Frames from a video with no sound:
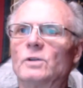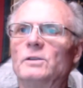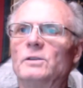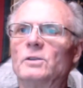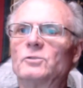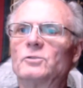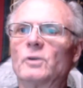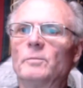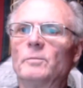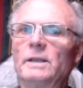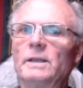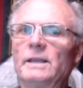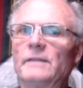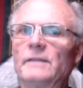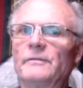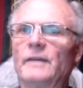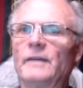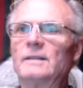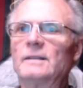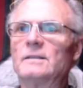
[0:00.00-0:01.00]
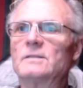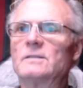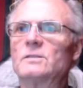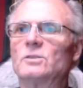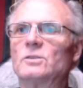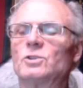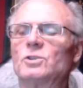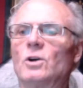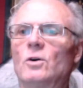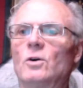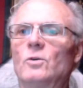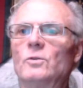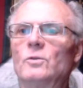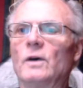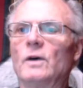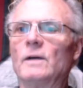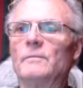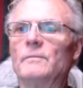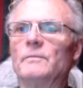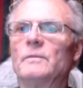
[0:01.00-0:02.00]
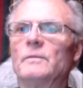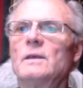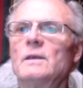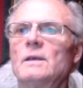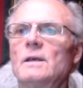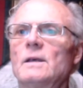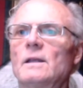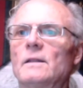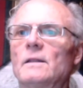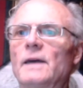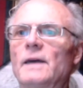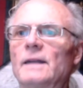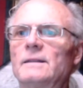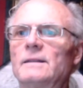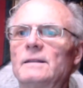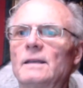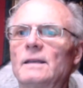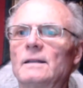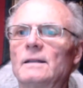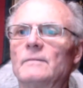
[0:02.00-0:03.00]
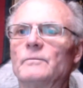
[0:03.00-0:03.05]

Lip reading: the tripling effect is to show that